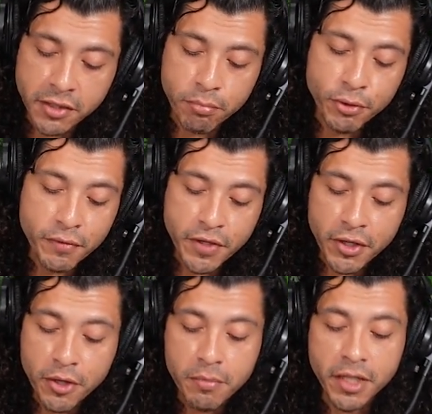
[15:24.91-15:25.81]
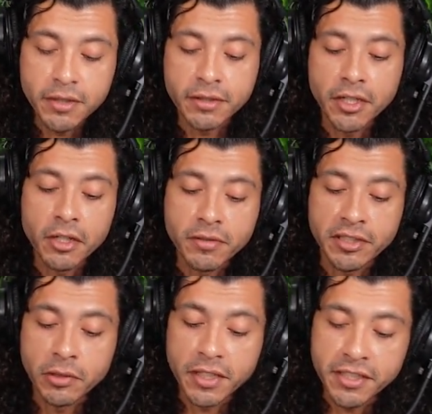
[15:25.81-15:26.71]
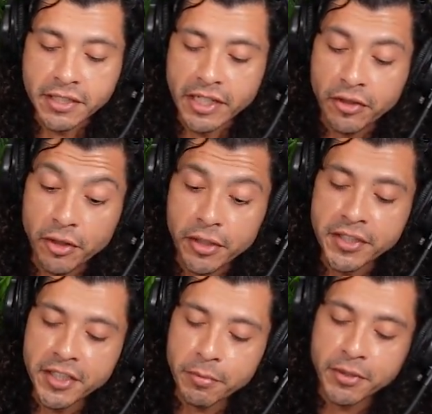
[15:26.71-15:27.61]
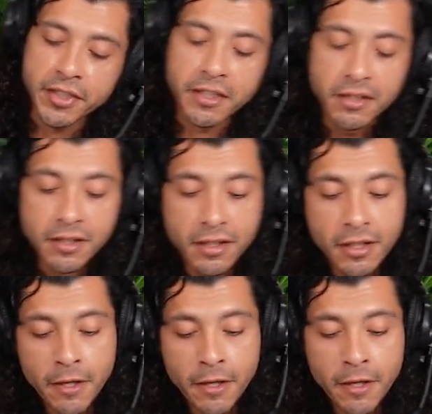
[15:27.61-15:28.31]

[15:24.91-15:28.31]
It says unproven though, but you know, it's still listed at 36%.